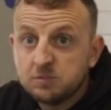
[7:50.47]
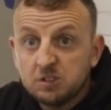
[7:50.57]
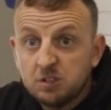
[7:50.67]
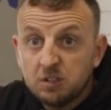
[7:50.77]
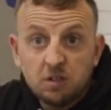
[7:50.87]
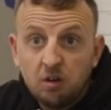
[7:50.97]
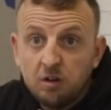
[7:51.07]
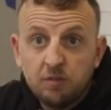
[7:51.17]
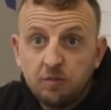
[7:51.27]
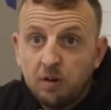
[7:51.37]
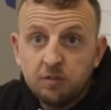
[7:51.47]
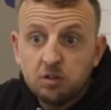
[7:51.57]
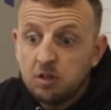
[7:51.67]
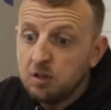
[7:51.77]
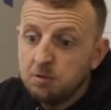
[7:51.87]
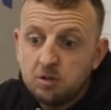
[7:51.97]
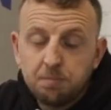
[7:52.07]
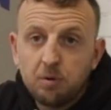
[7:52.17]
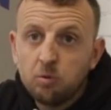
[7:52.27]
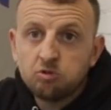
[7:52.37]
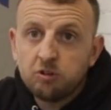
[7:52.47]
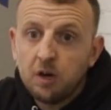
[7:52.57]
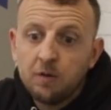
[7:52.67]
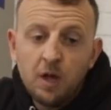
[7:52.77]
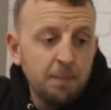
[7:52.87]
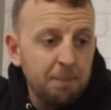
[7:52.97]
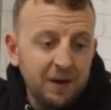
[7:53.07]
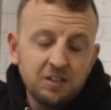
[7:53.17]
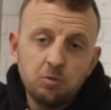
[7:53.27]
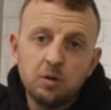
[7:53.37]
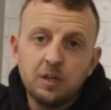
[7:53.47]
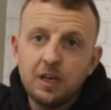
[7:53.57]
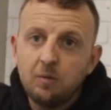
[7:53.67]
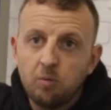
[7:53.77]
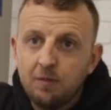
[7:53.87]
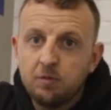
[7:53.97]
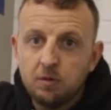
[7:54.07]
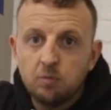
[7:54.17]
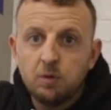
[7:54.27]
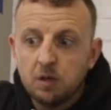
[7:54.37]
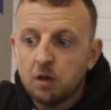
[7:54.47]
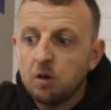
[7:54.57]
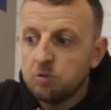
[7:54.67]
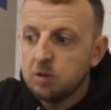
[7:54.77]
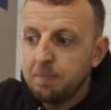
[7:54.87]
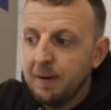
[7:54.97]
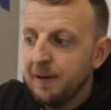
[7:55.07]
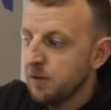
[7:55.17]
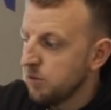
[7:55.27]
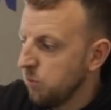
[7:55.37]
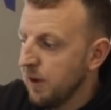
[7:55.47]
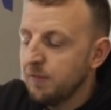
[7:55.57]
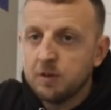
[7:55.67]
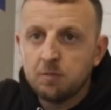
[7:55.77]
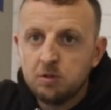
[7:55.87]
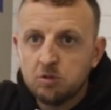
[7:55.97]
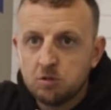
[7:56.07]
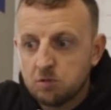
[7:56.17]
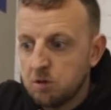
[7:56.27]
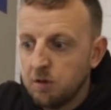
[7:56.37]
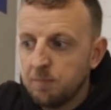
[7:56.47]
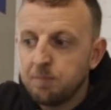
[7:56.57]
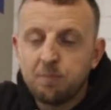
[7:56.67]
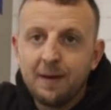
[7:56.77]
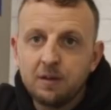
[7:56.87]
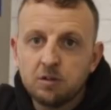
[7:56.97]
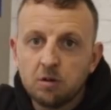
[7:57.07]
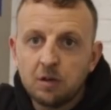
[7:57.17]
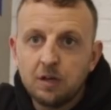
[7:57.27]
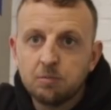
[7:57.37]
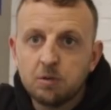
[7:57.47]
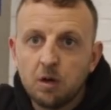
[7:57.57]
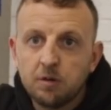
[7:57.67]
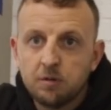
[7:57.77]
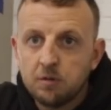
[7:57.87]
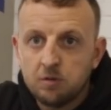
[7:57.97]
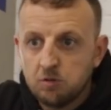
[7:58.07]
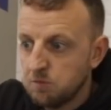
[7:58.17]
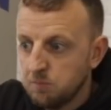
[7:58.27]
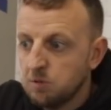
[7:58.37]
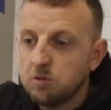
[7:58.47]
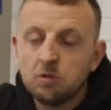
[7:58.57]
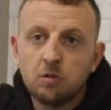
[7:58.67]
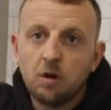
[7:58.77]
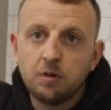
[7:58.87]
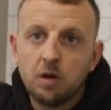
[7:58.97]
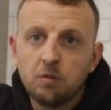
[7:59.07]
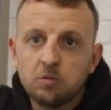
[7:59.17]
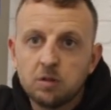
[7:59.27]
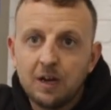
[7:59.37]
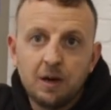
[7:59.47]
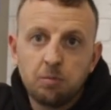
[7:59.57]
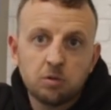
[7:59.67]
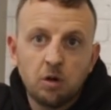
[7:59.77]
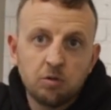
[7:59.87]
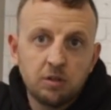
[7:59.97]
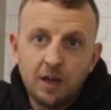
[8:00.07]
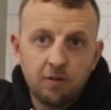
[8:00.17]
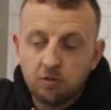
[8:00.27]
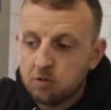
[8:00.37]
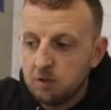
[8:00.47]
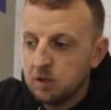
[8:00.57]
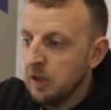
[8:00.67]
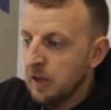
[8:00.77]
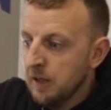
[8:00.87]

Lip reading: So they're kind of on, so they can be just pulled straight off. Basically, we want to get whatever, when it goes to the painters, whatever can be just kind of placed on, clipped on, and just, I don't know, cable tied there or something.